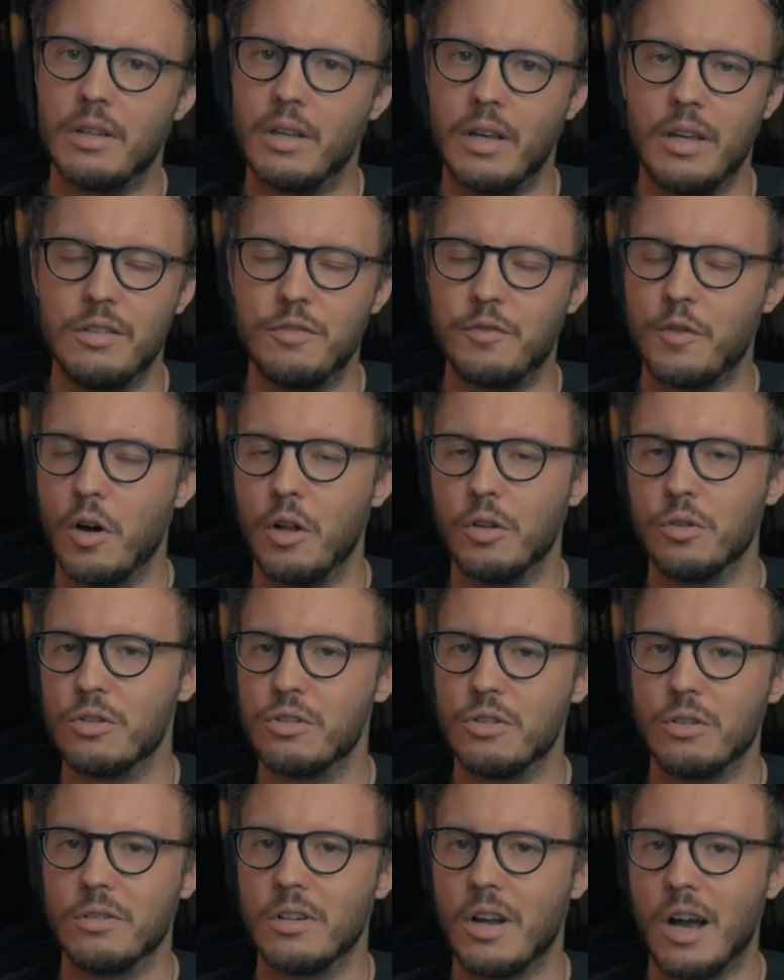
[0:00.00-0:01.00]
his
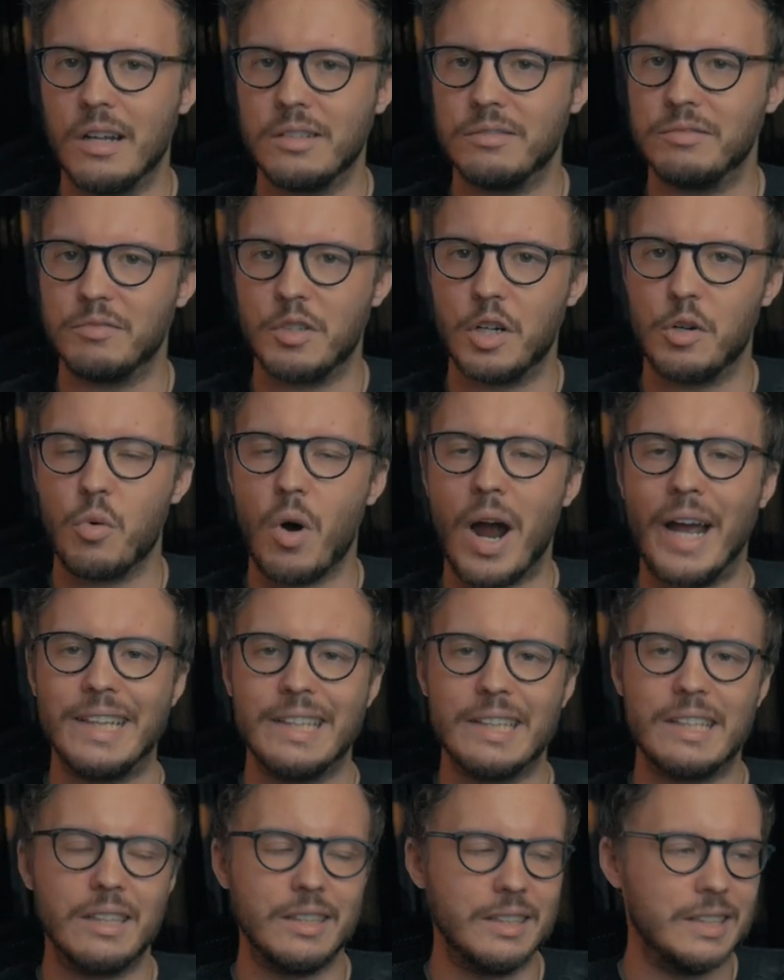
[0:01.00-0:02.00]
followers are not
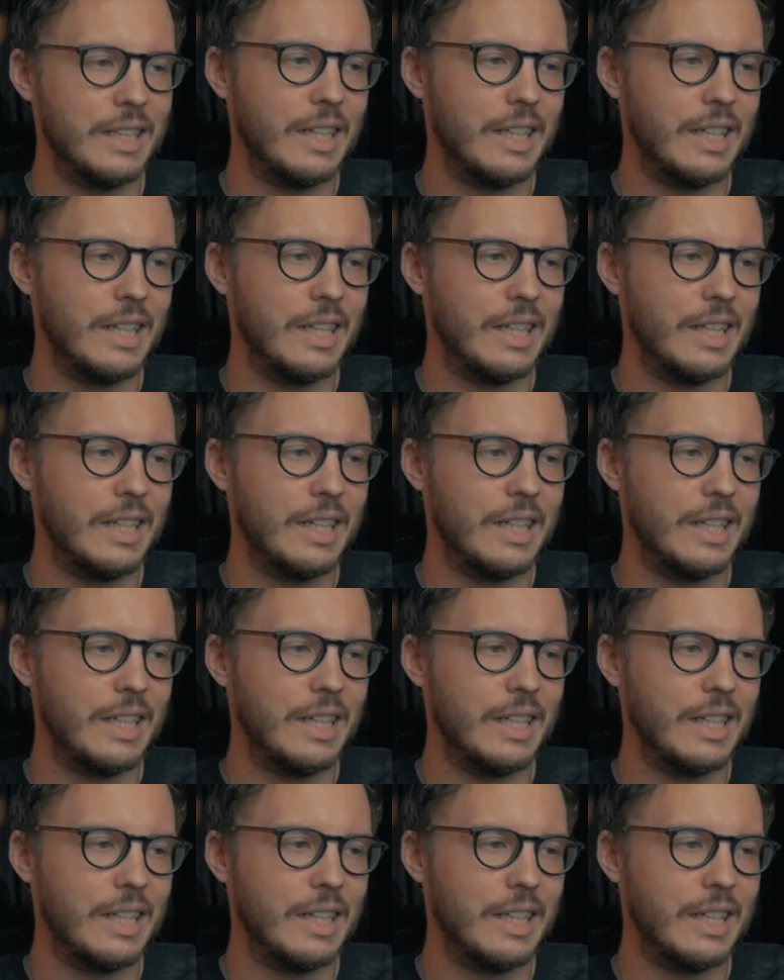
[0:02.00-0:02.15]
quite